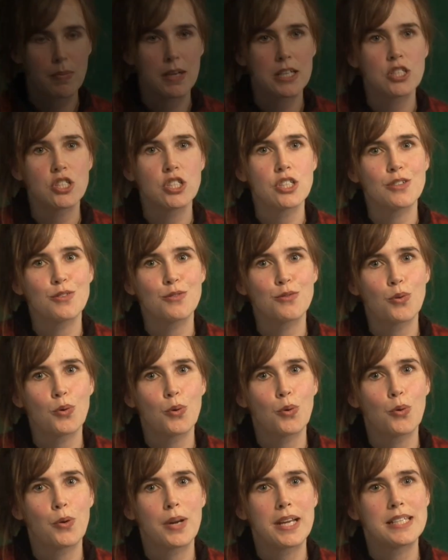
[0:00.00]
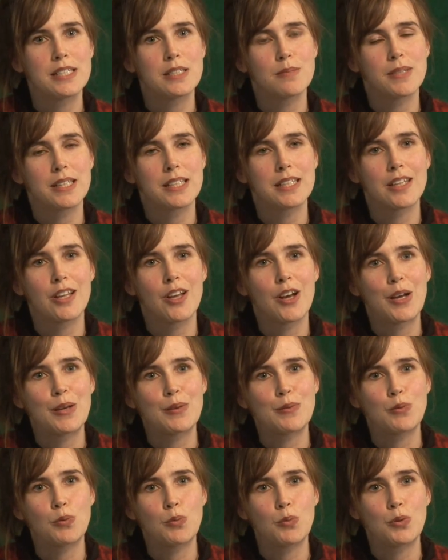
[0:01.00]
budget for Intimate and
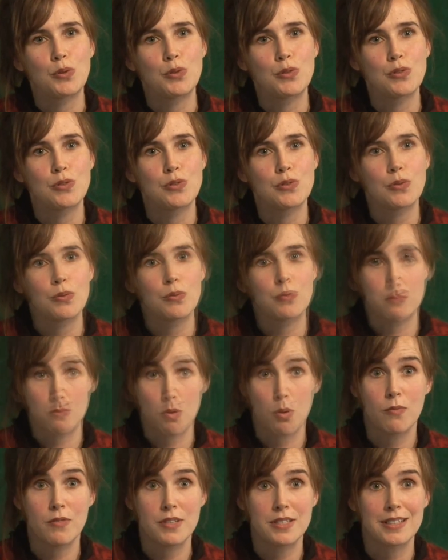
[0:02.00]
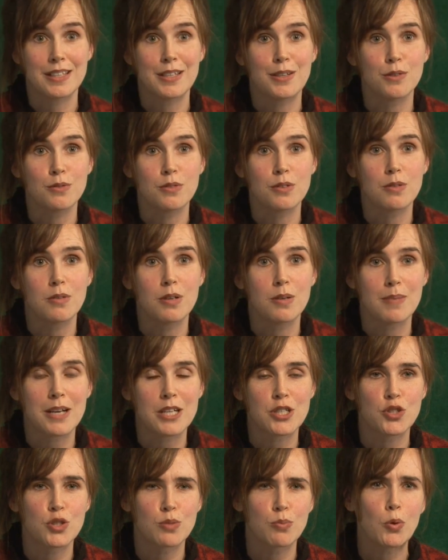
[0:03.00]
Live was obviously of a
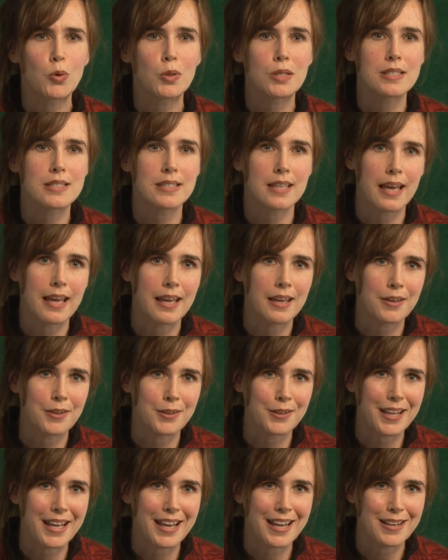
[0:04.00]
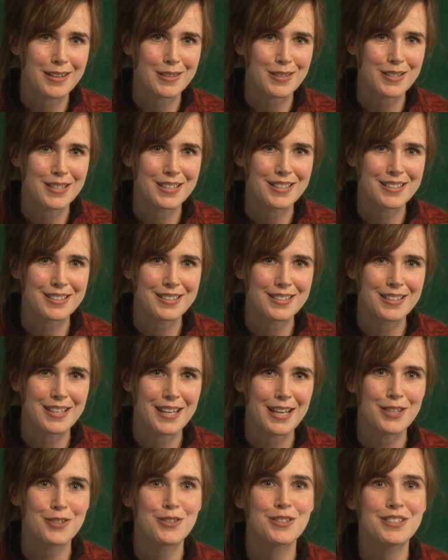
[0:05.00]
much smaller scale, and it's
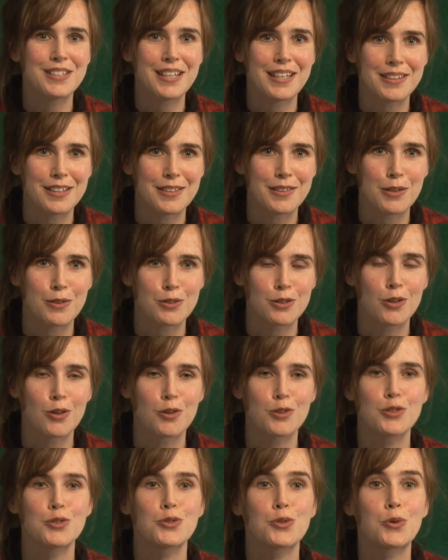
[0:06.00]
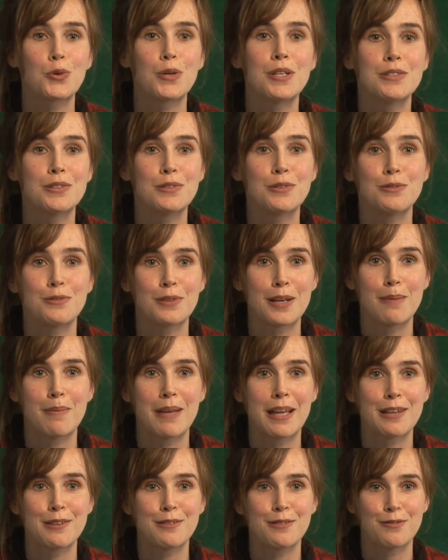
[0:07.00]
interesting that there's a lot of stories that have come
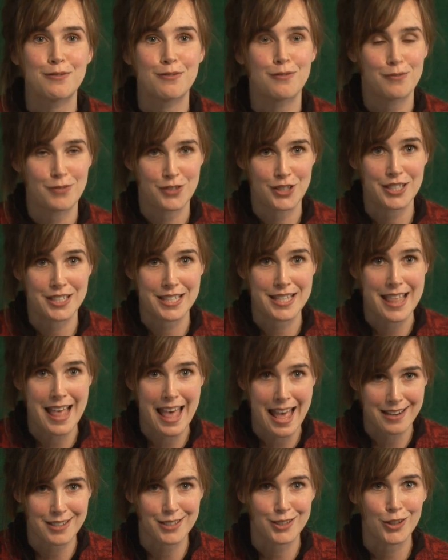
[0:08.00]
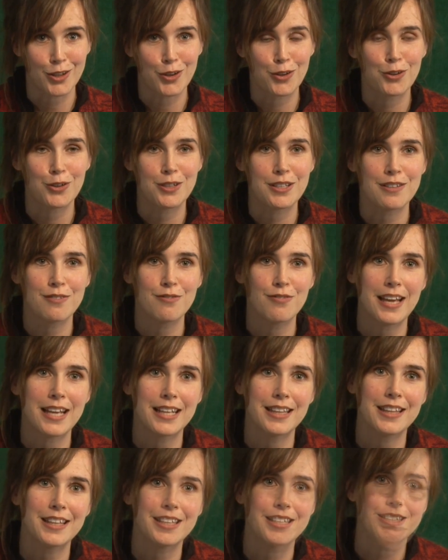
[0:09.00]
out of just that alone, and the
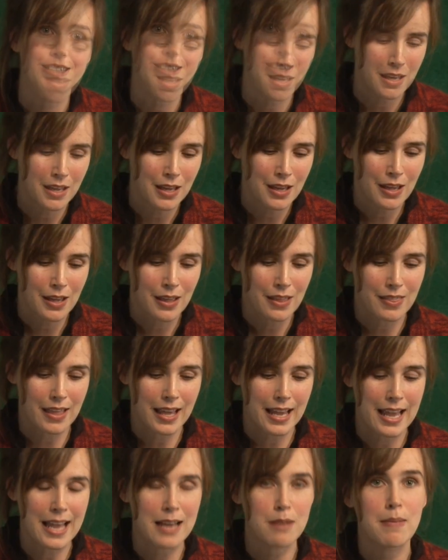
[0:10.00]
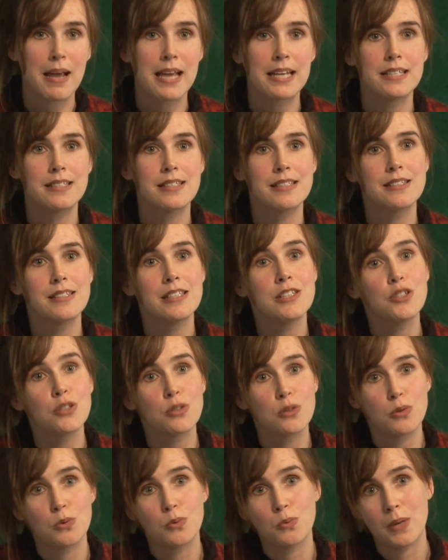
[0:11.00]
fact that they had made a
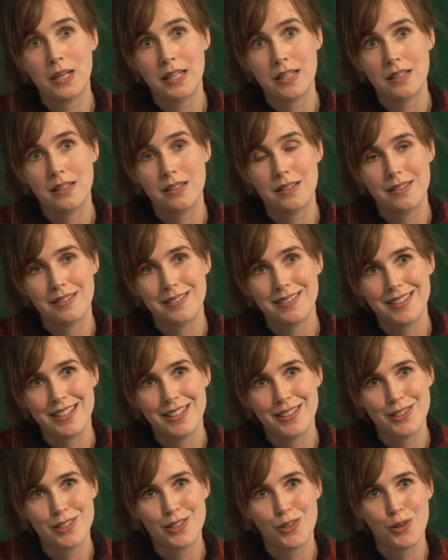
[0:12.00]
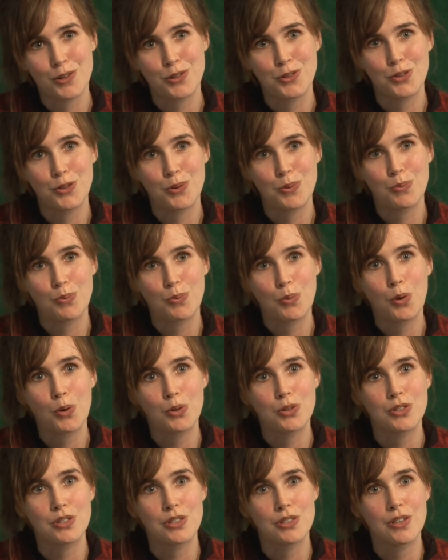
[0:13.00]
decision when this costume
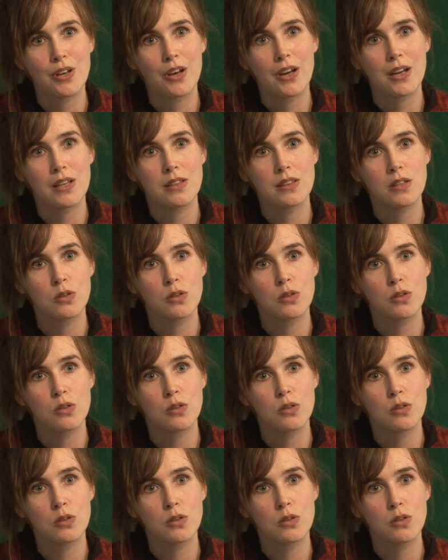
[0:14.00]
was designed